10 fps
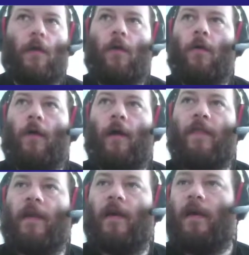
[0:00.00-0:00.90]
Although I
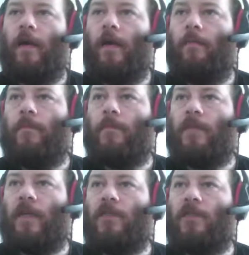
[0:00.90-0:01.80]
think I
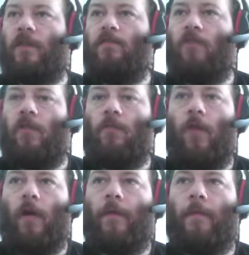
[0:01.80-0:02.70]
changed the wrong one.